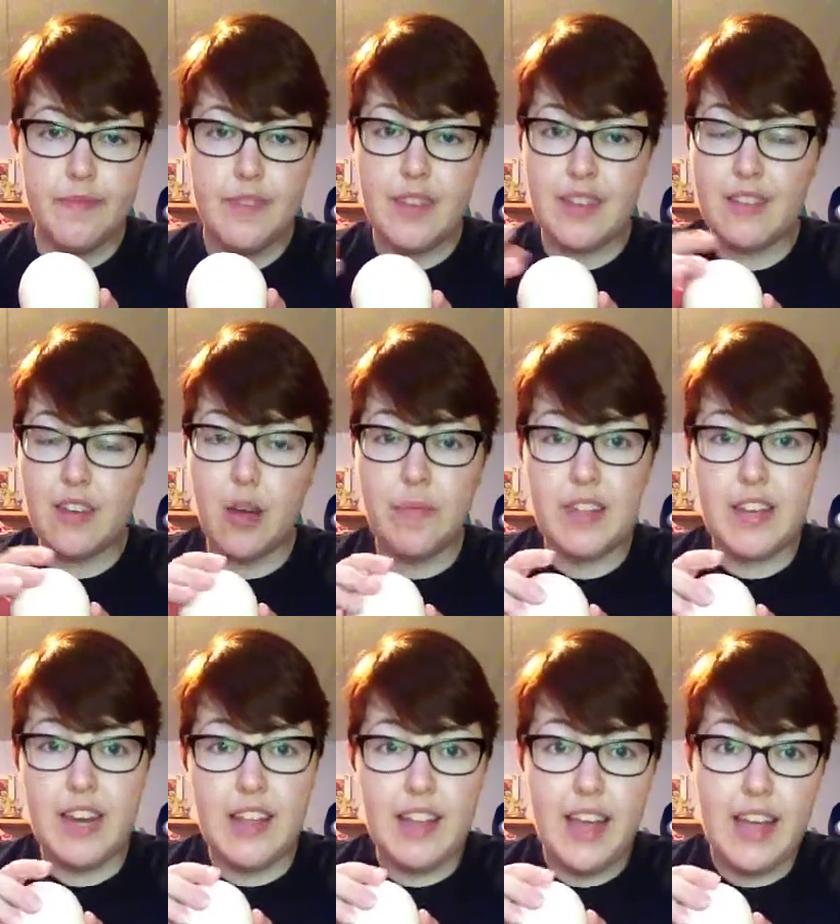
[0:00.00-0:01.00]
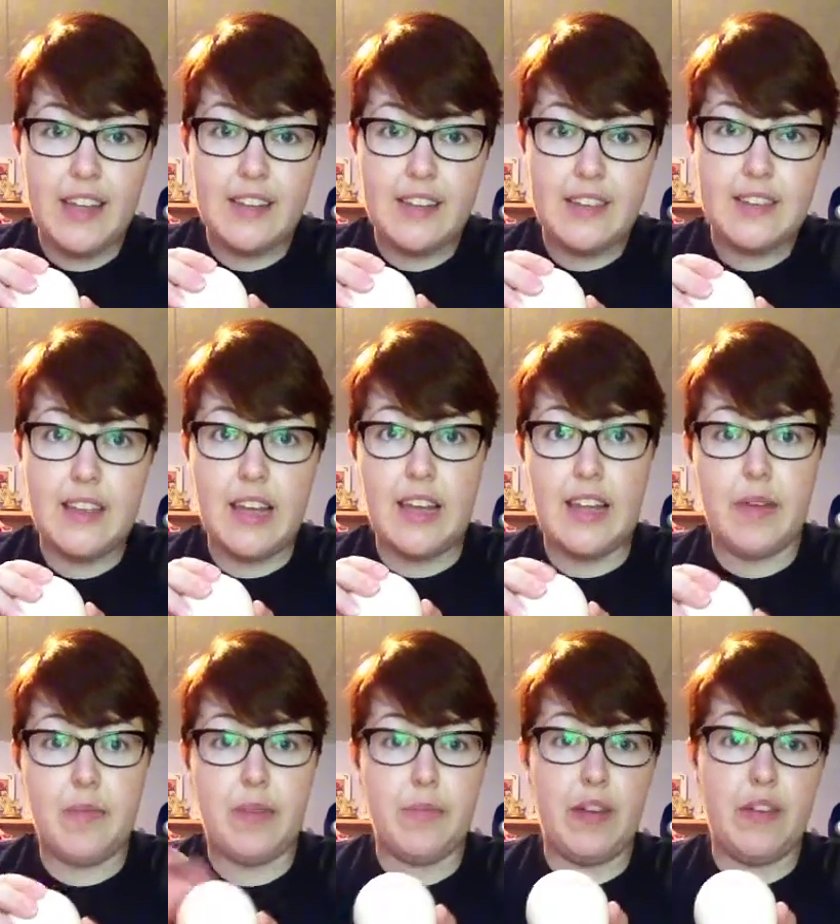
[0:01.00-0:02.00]
the sculpt that I liked, and then
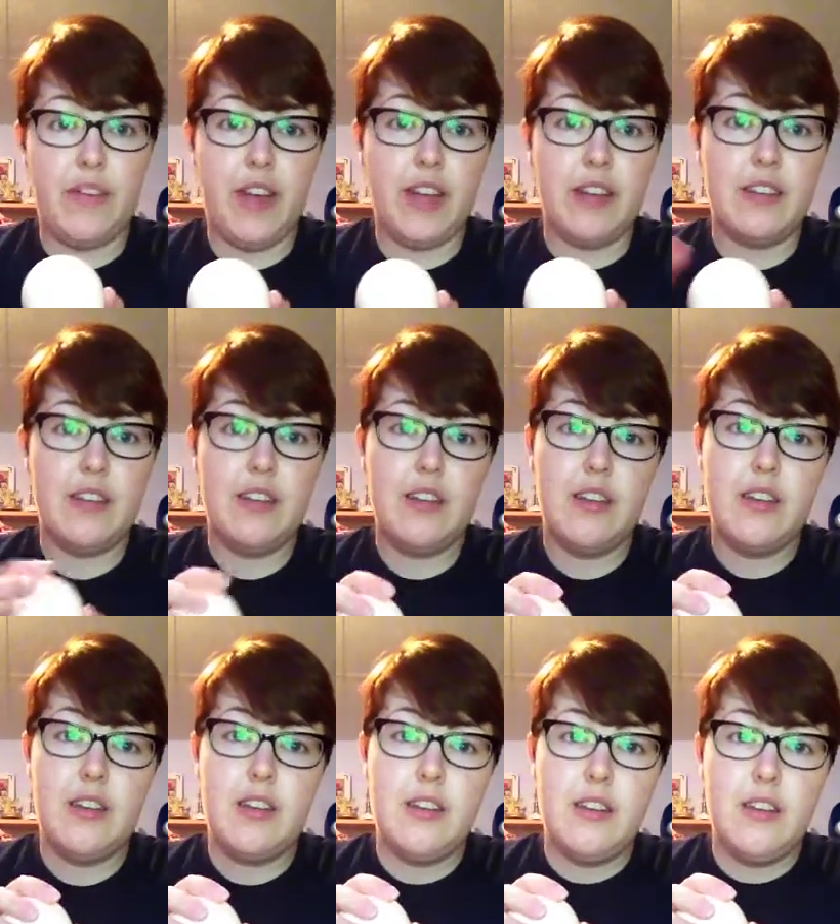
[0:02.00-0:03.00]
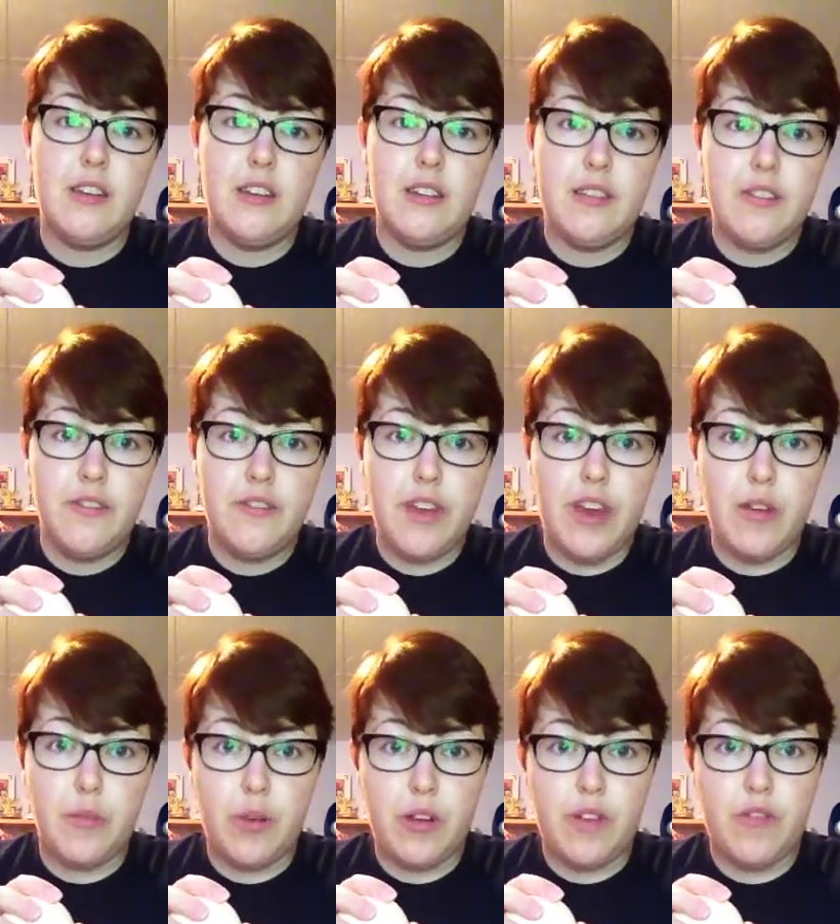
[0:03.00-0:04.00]
when my friend found
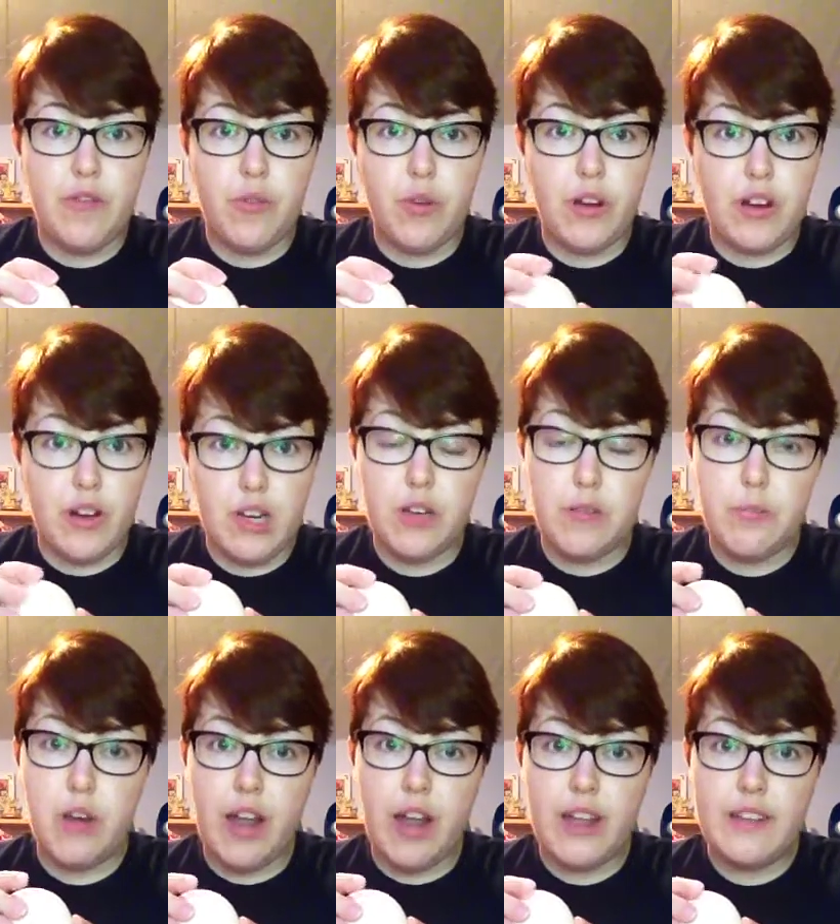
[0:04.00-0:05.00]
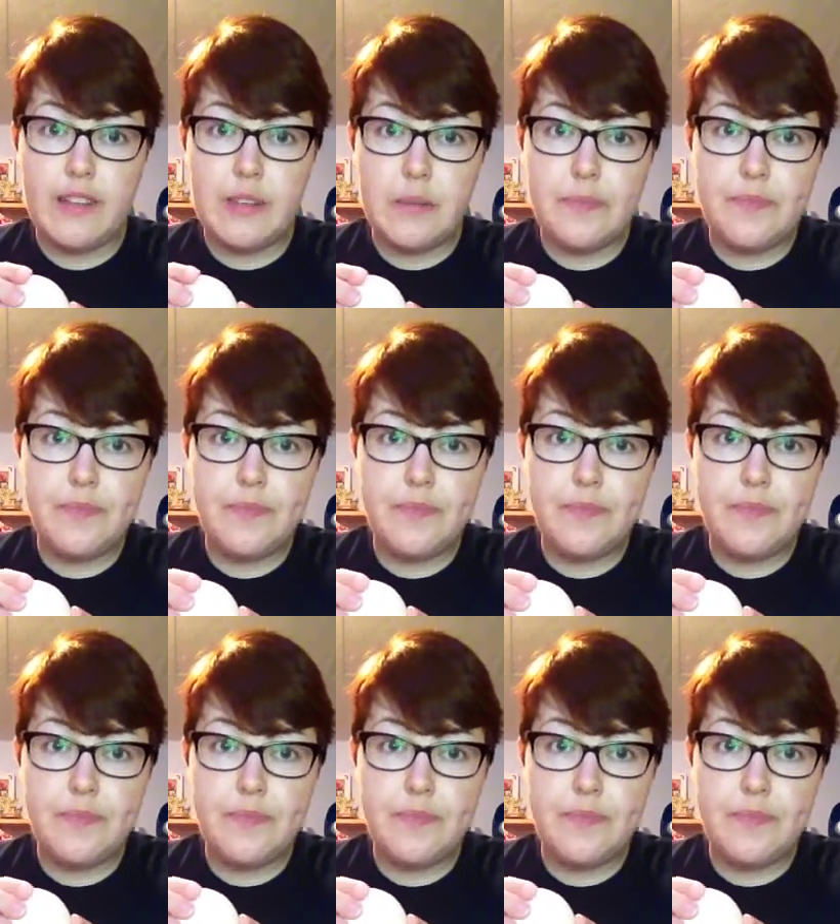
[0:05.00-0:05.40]
one for a good price,